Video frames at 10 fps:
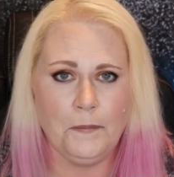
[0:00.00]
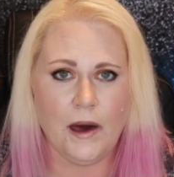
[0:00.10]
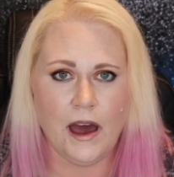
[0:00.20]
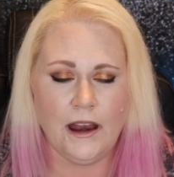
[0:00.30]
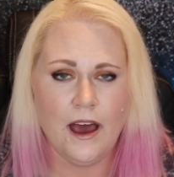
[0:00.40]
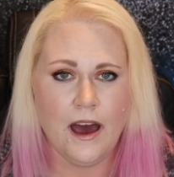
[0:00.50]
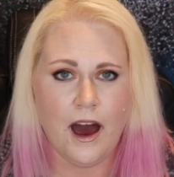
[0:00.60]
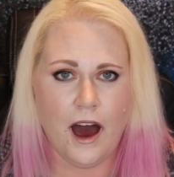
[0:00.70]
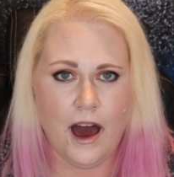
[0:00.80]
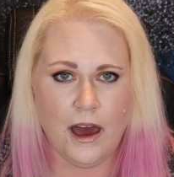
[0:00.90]
but
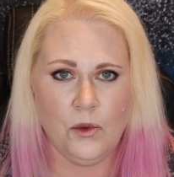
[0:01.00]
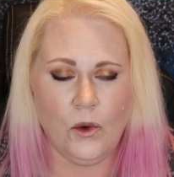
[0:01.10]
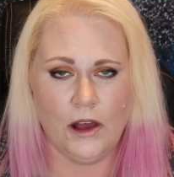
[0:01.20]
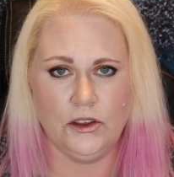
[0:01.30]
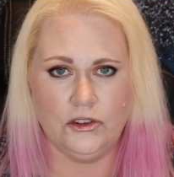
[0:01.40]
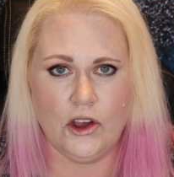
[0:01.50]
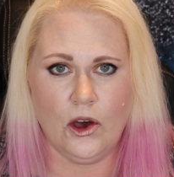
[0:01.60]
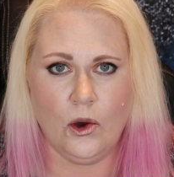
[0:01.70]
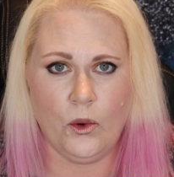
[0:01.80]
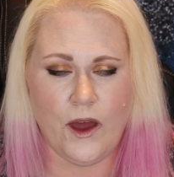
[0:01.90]
I want to
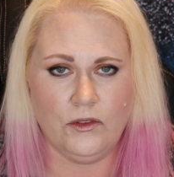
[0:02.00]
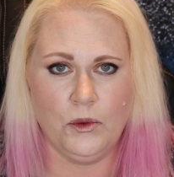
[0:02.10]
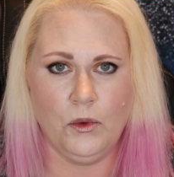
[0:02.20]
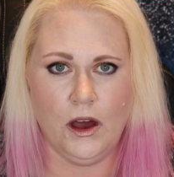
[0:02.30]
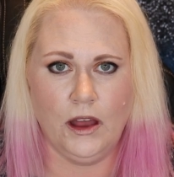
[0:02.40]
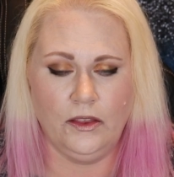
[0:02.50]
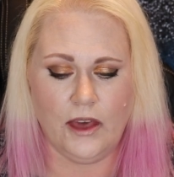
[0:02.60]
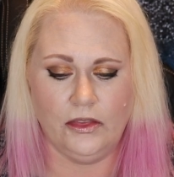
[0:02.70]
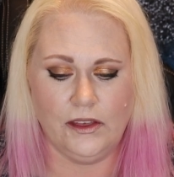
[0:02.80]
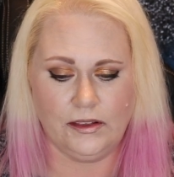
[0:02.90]
show everyone
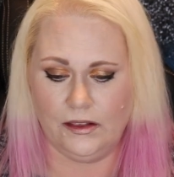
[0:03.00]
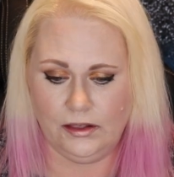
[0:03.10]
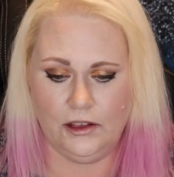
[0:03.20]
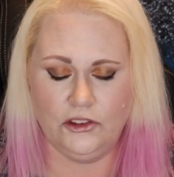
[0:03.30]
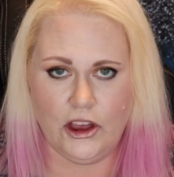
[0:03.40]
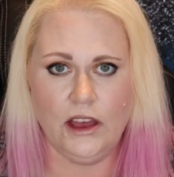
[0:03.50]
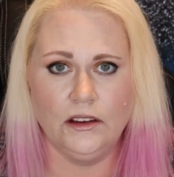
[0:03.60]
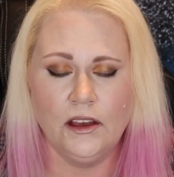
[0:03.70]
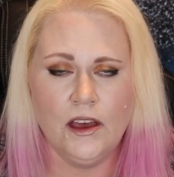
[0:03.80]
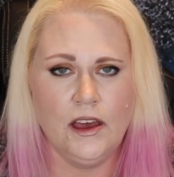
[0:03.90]
that this is legit,